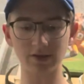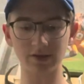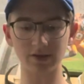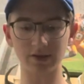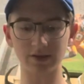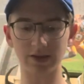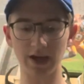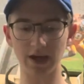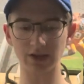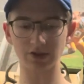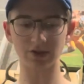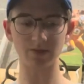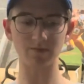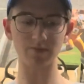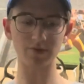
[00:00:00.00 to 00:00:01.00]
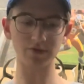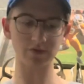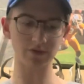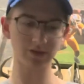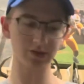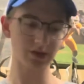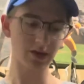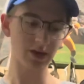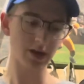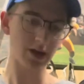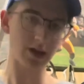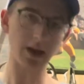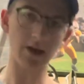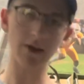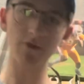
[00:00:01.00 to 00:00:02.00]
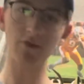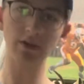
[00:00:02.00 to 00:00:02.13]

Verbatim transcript: are attached to boots. Now if we